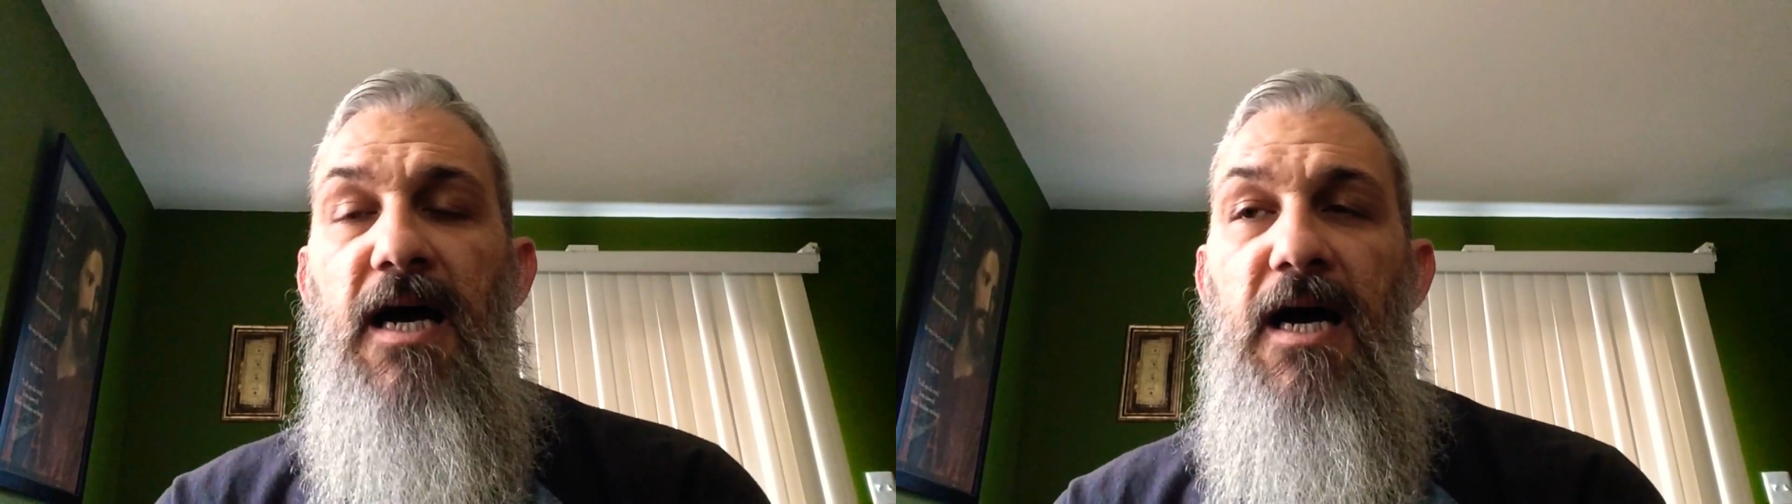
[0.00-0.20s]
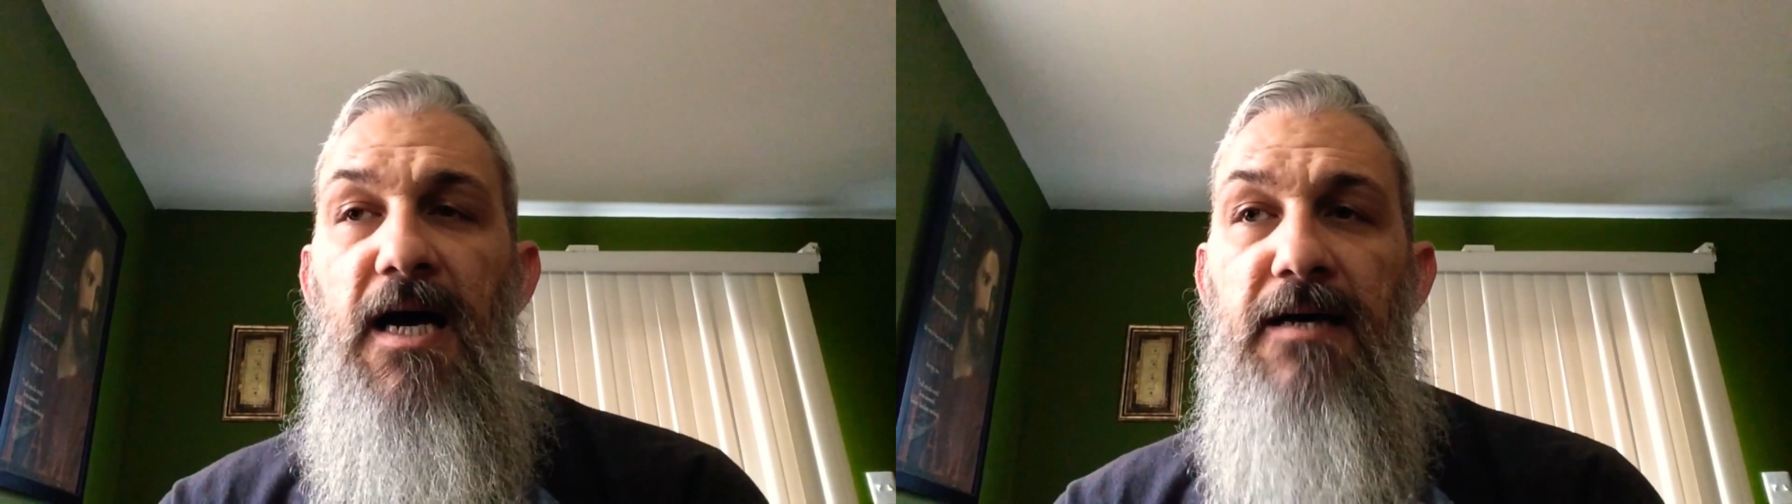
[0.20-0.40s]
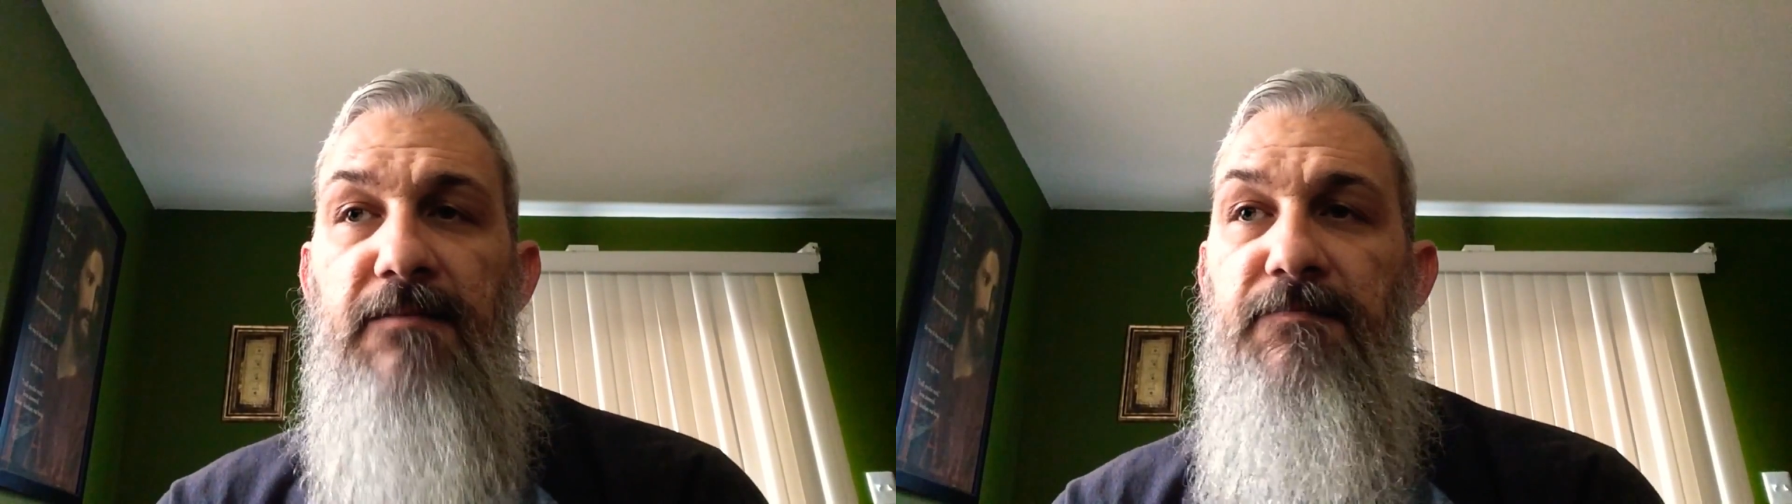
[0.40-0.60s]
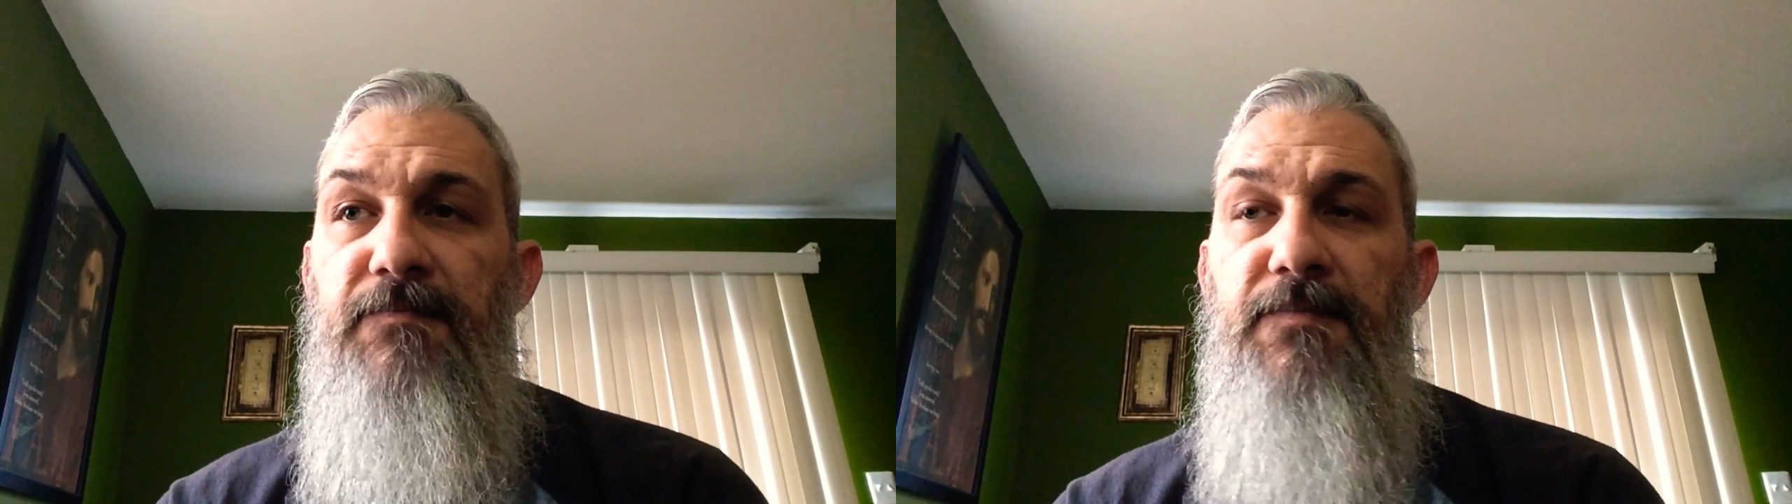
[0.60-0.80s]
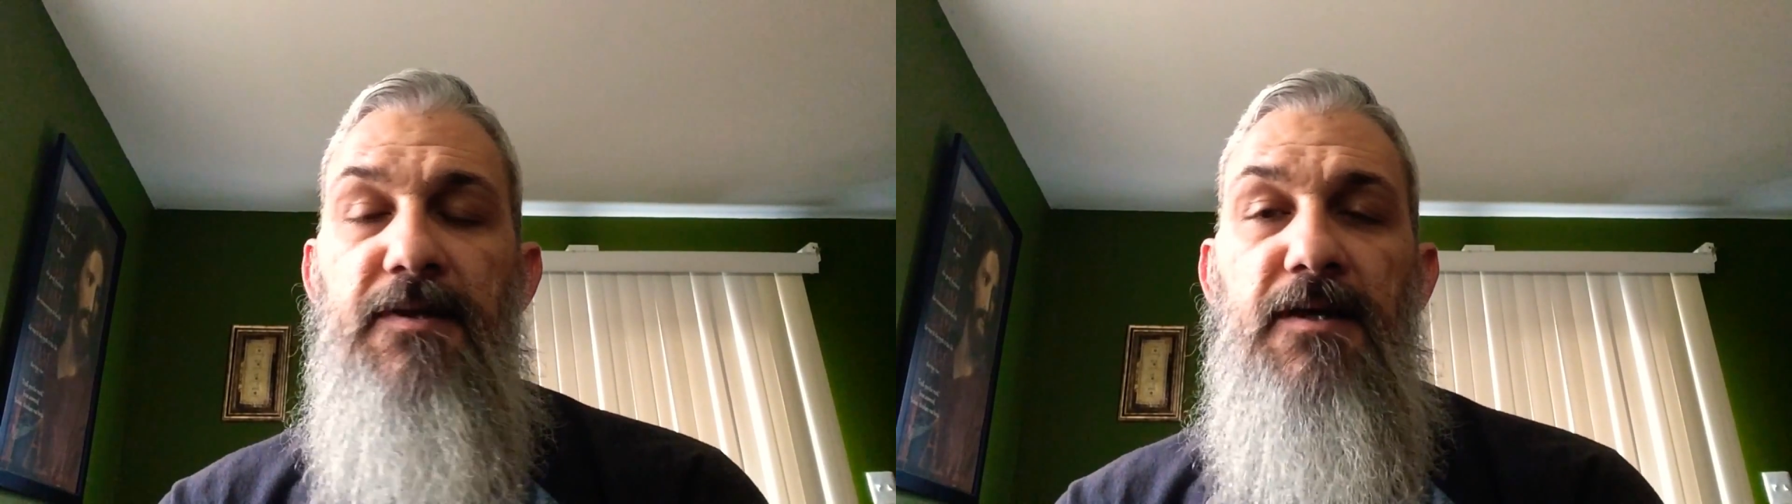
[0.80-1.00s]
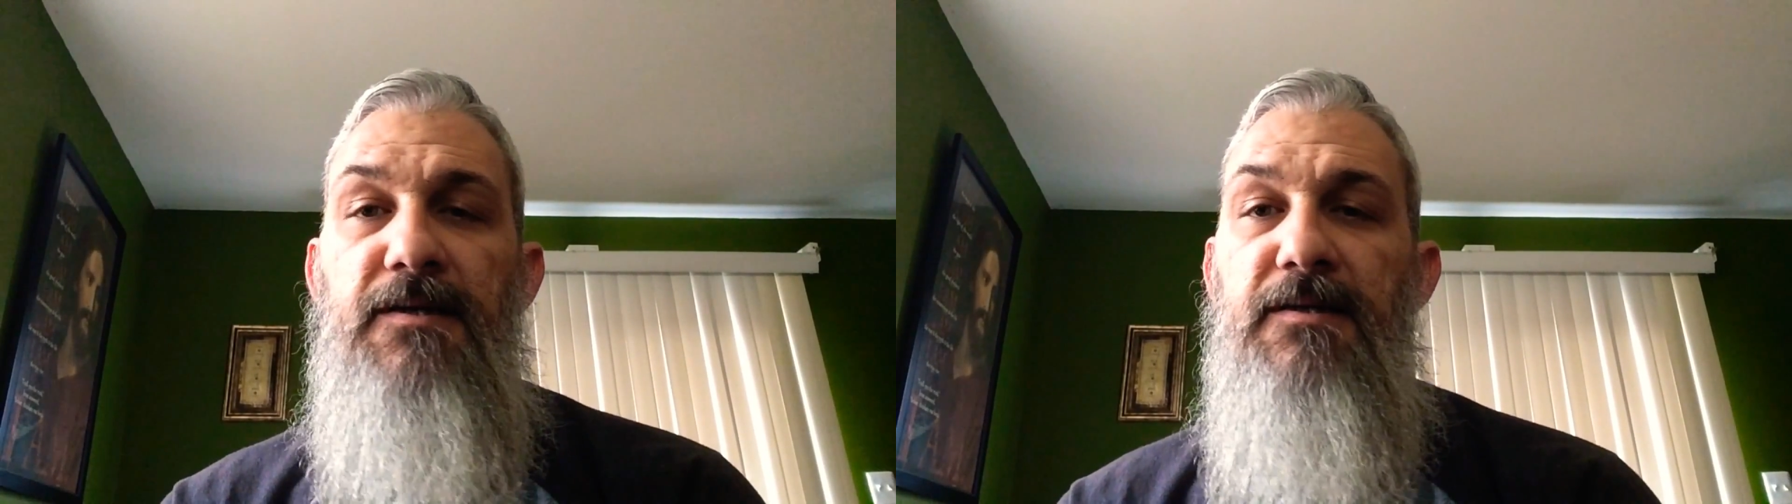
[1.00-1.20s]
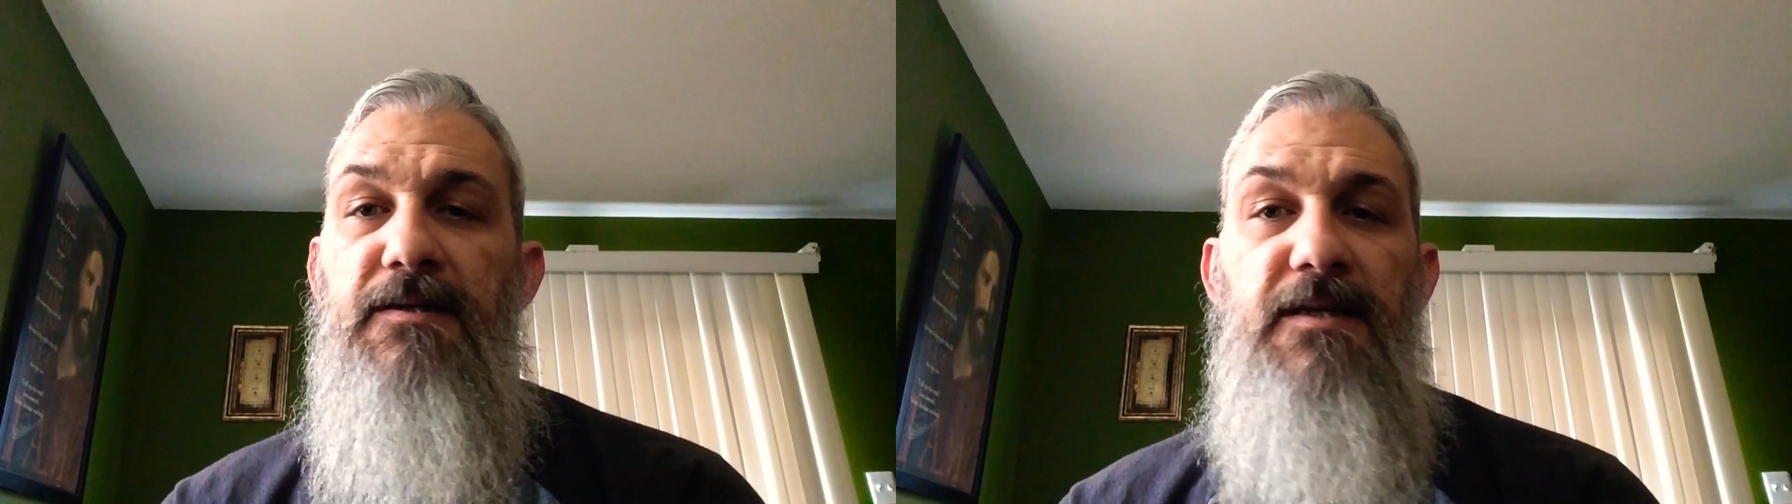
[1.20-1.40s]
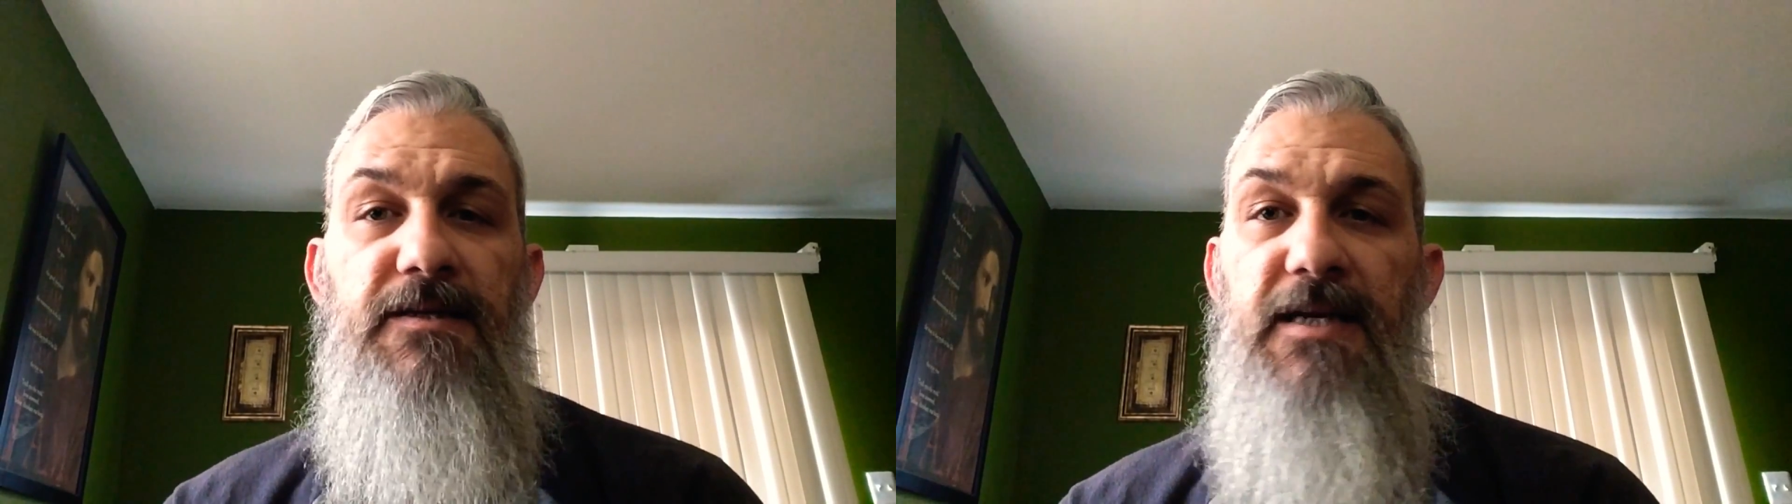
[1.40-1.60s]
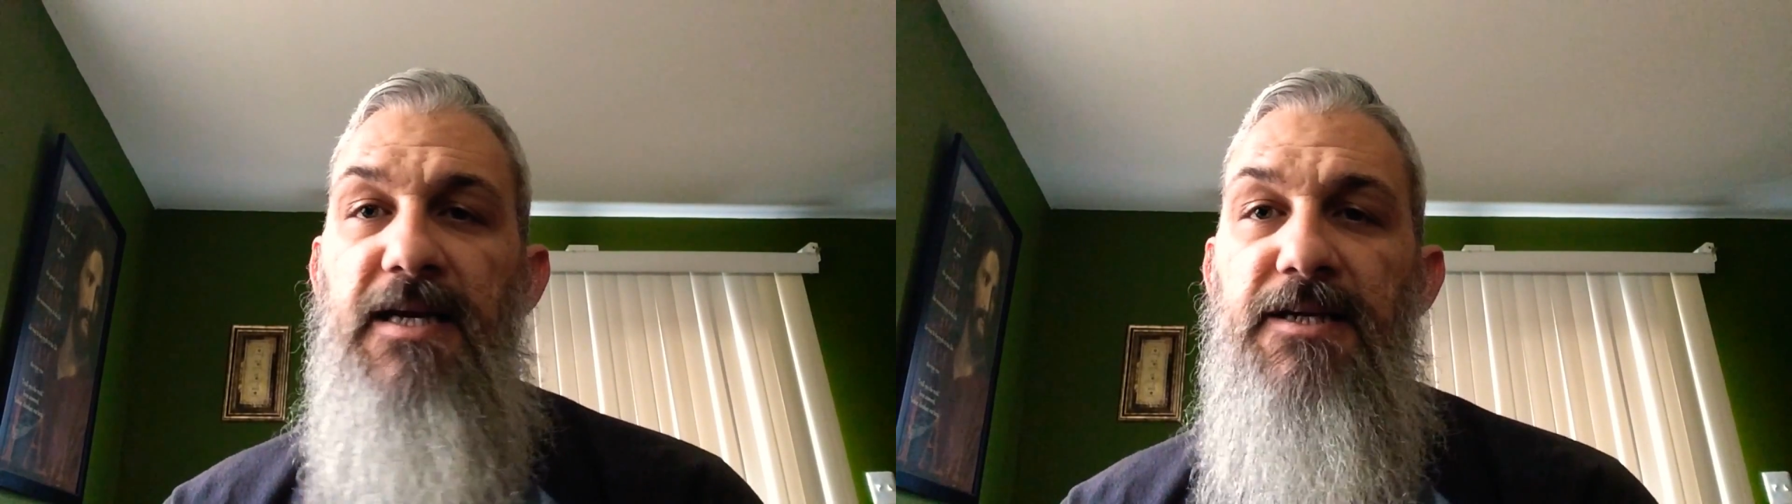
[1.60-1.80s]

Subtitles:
the